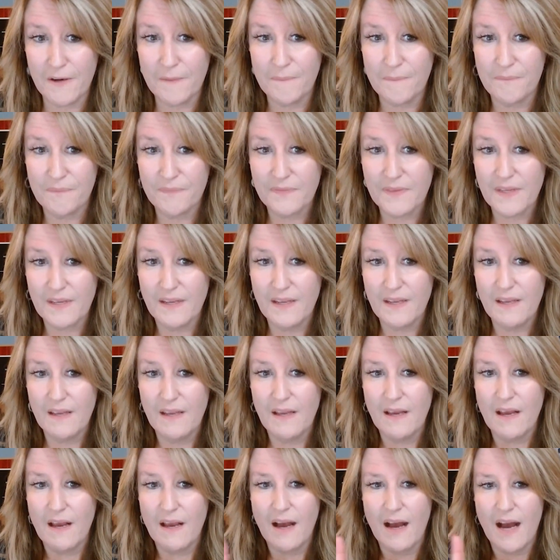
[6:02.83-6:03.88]
there,
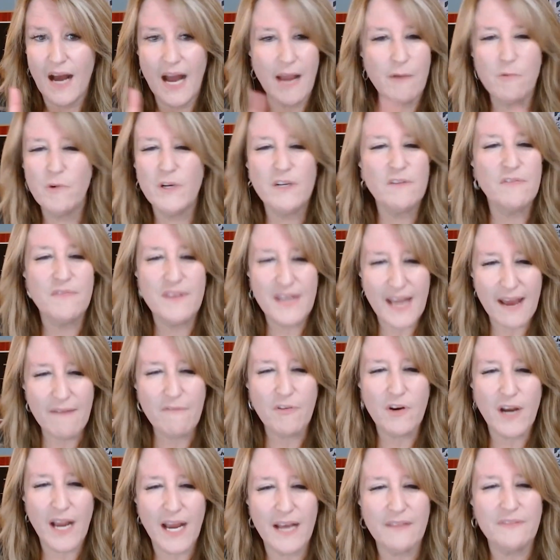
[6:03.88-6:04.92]
I would have
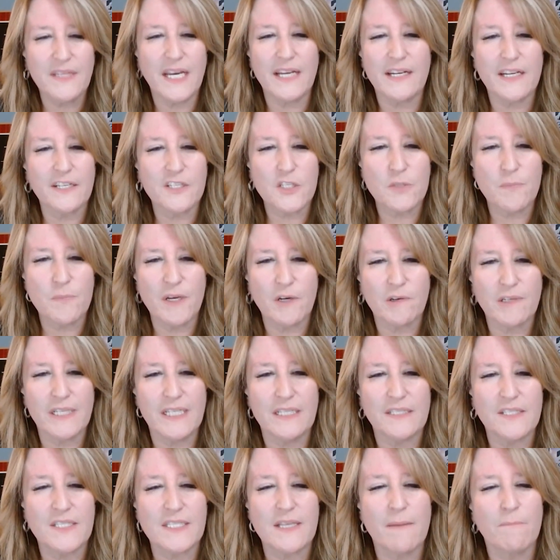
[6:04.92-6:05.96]
never had that
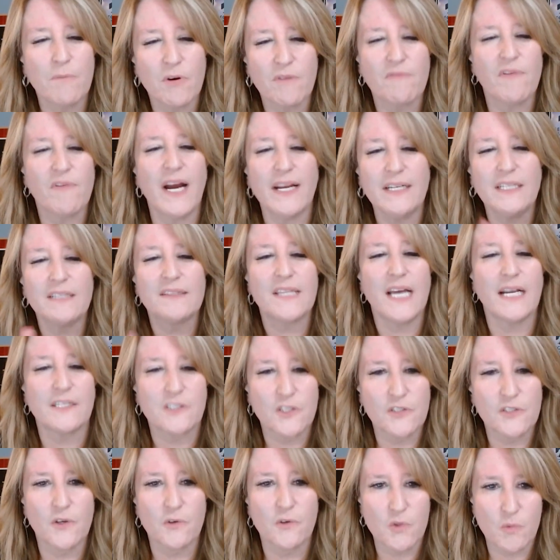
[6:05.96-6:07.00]
experience and provided
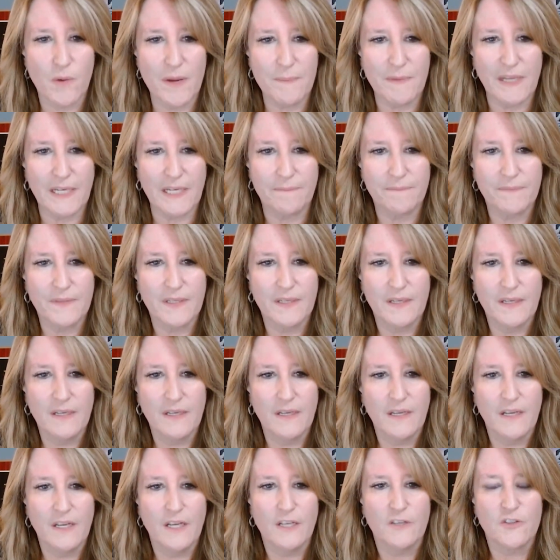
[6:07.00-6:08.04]
that to those women.
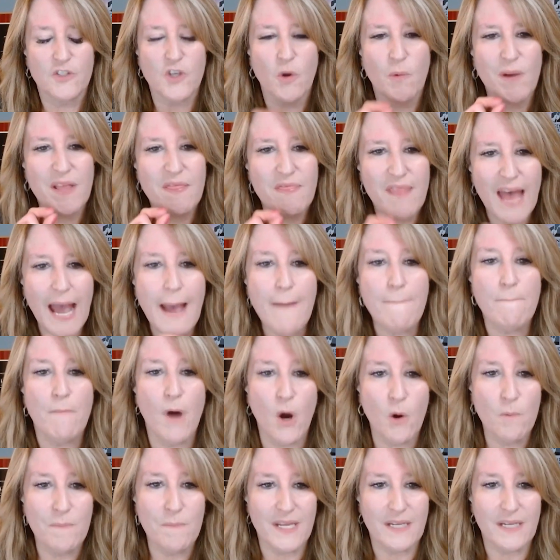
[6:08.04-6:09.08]
So in that
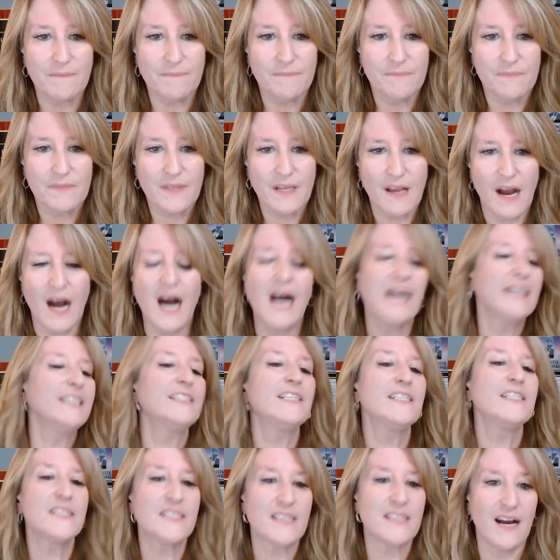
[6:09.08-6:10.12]
moment,
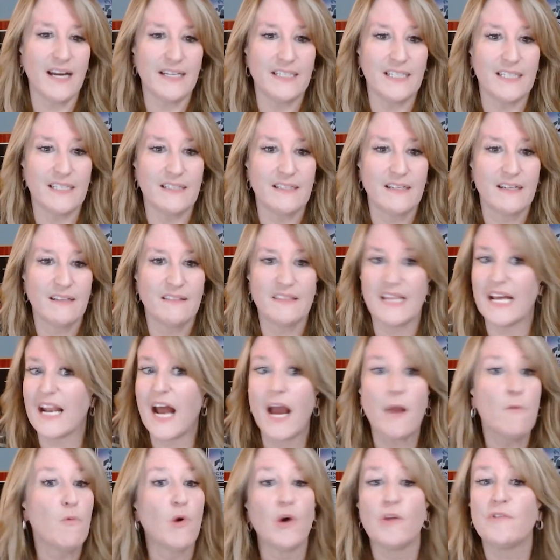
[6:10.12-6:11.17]
I decided
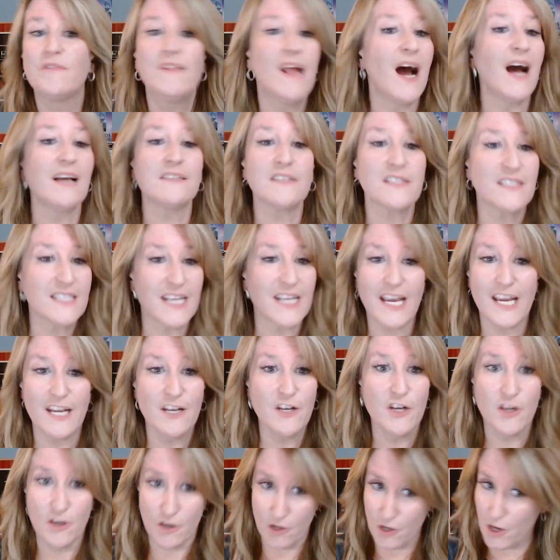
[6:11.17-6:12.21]
that I will not
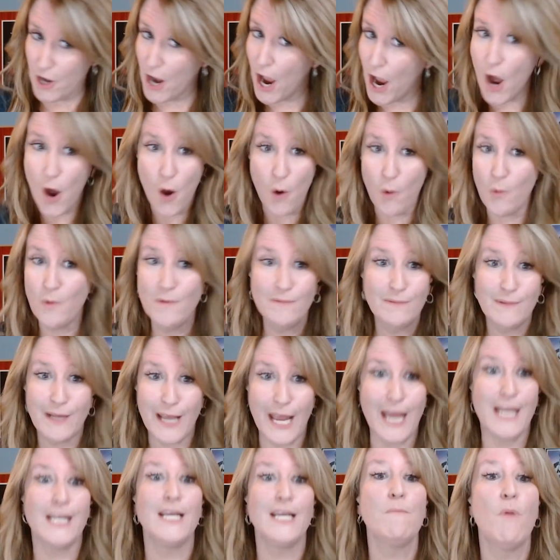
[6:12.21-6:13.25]
say no
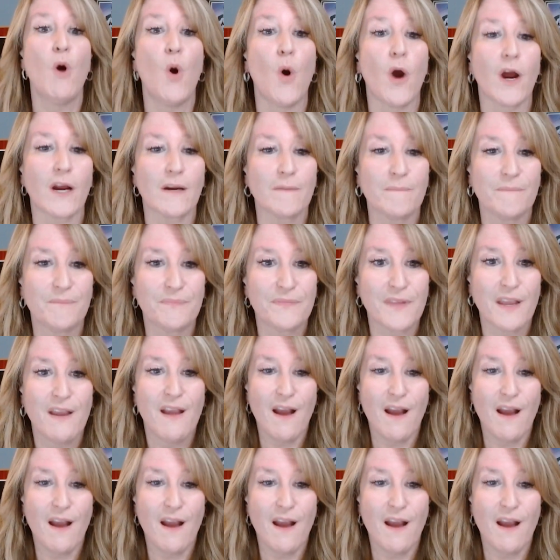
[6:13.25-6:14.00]
anymore.